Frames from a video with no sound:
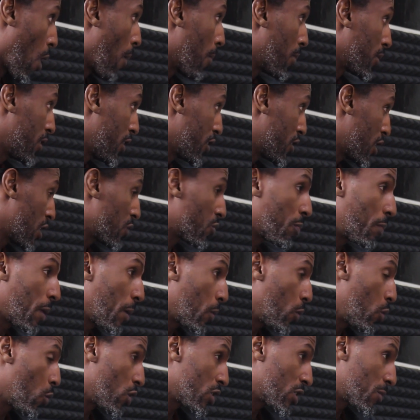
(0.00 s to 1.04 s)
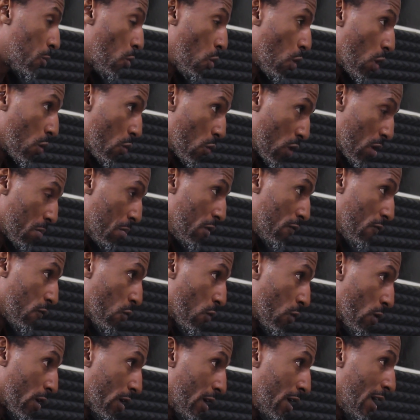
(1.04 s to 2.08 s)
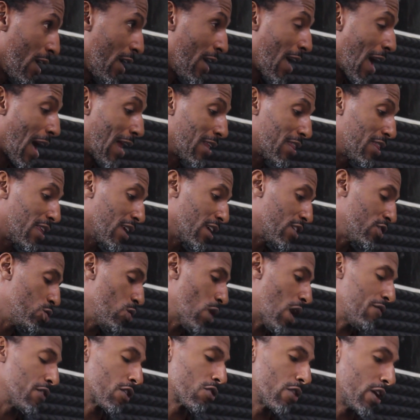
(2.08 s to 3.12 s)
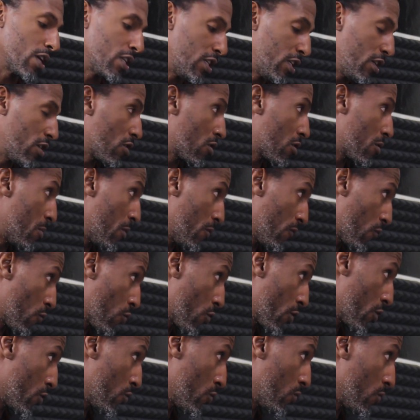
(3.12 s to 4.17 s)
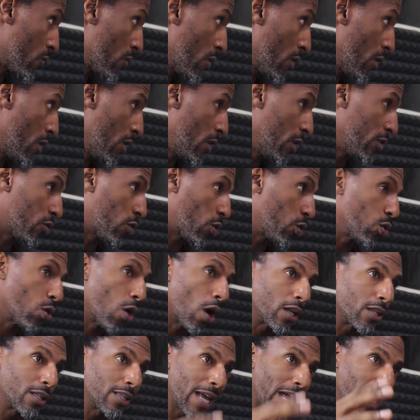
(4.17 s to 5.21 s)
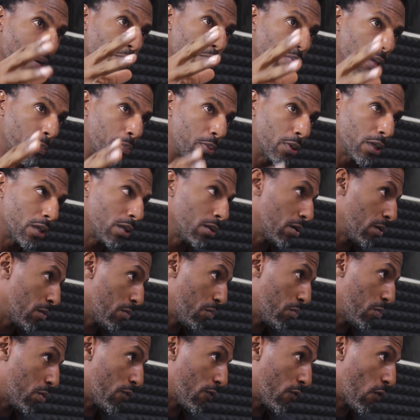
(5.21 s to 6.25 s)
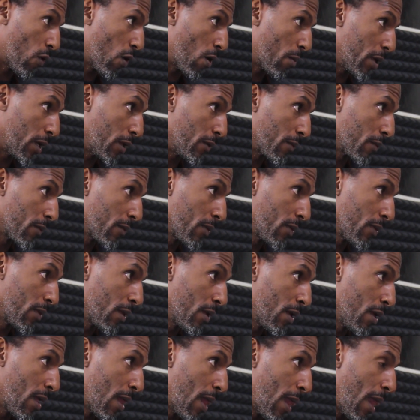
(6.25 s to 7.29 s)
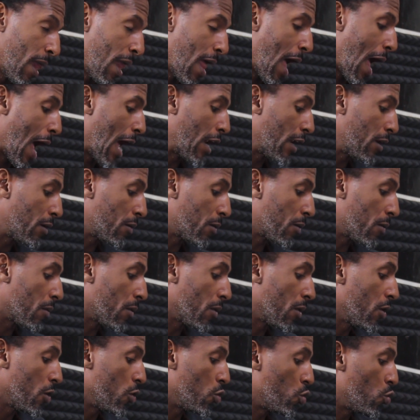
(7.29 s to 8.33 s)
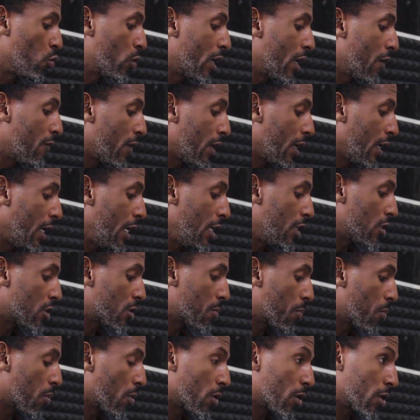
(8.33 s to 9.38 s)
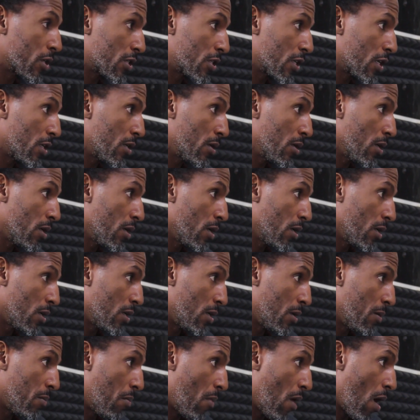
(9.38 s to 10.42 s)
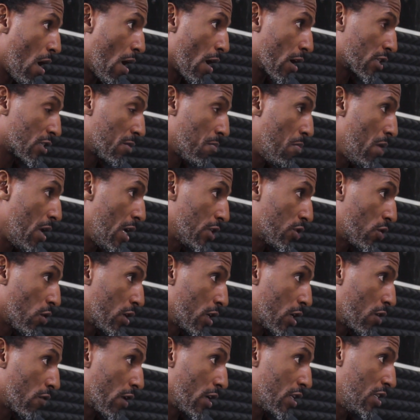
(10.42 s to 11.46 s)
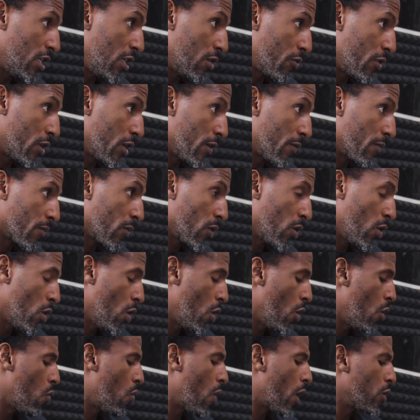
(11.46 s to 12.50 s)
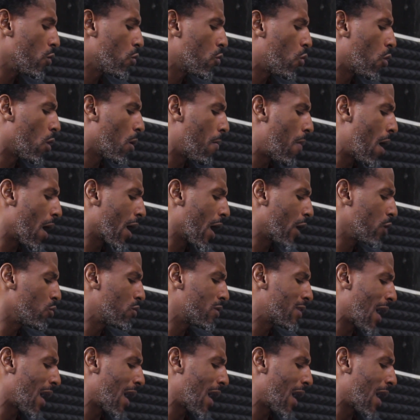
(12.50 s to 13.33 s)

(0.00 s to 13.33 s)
competitions with people doing spoken word before. And the thing is, you have a criteria before you. So you got 10 people performing and you give each person marks based on the criteria. When you go back and you